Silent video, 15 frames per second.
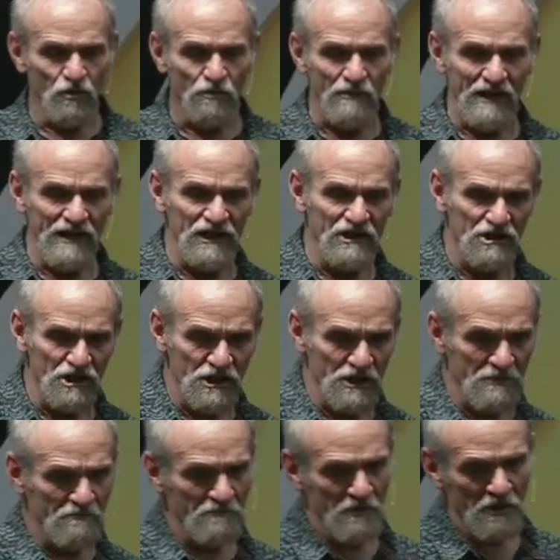It's a
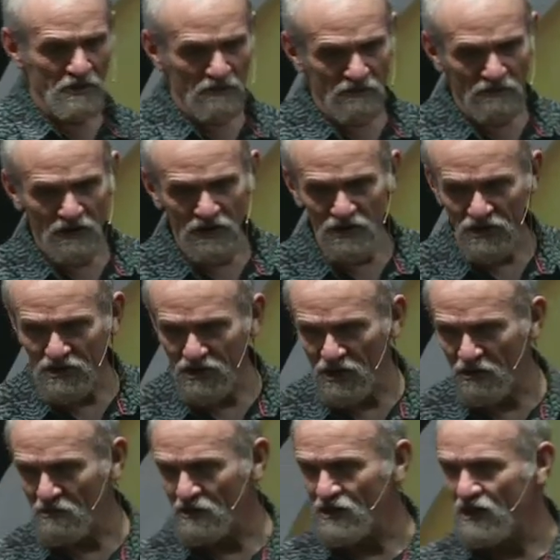movement.
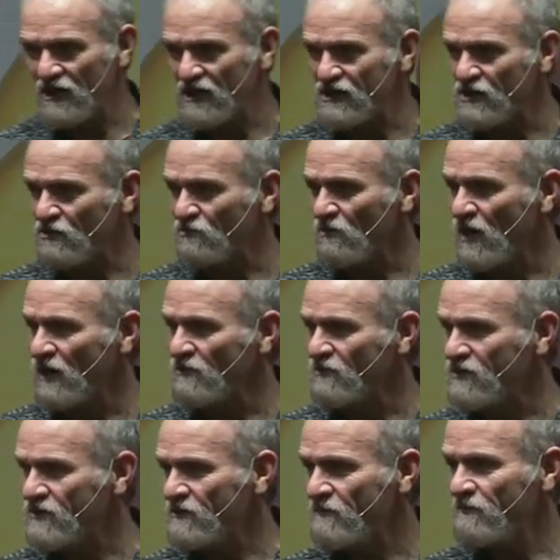It's a uh,
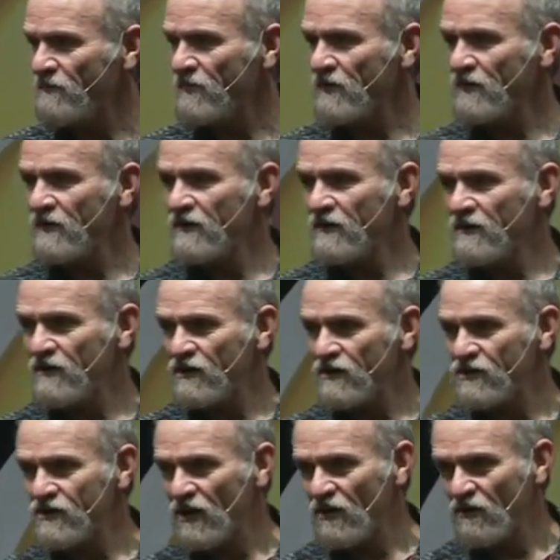25
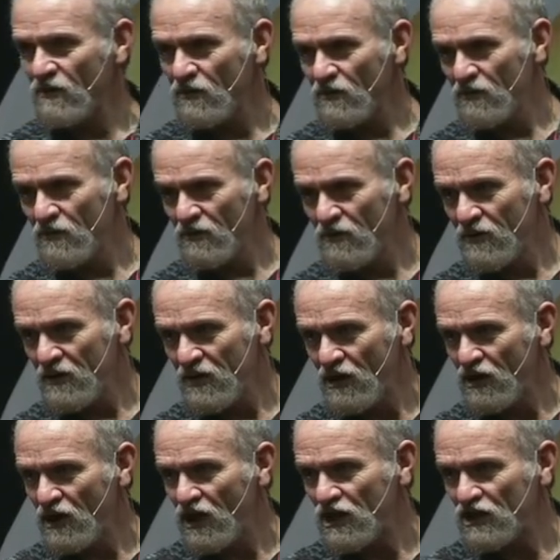to
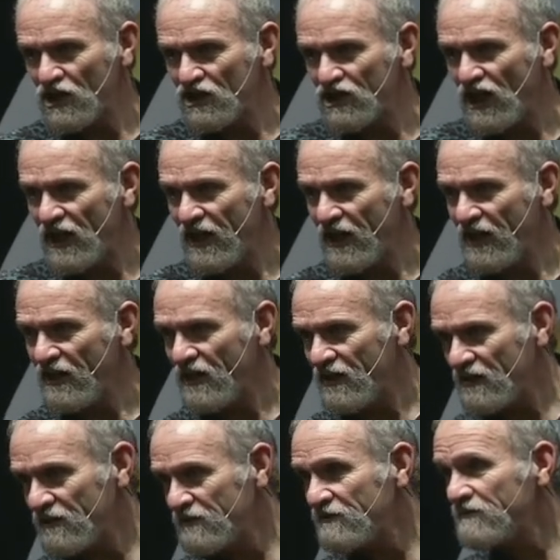35 years. They are
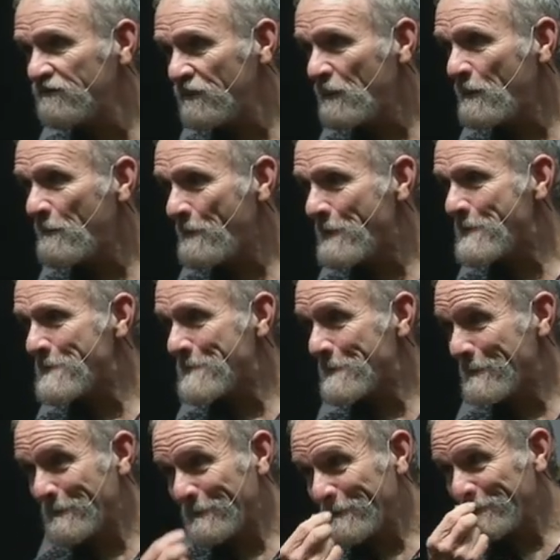
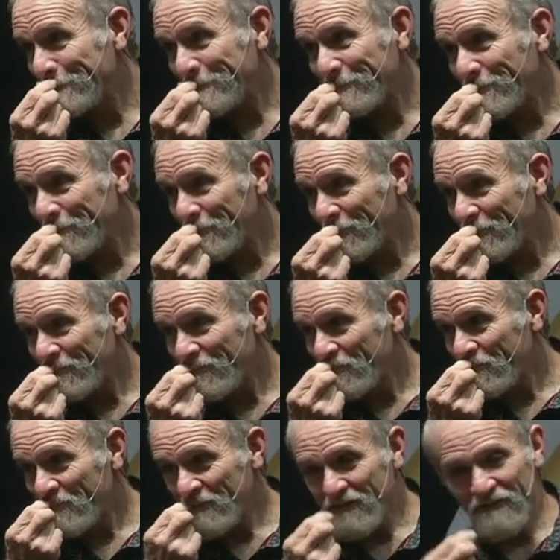the the church. The
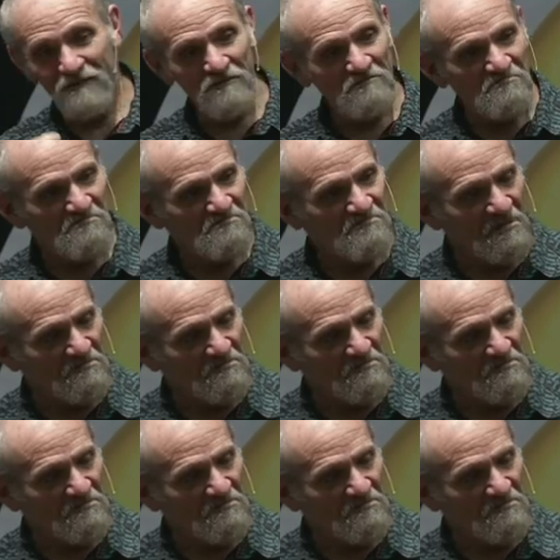church.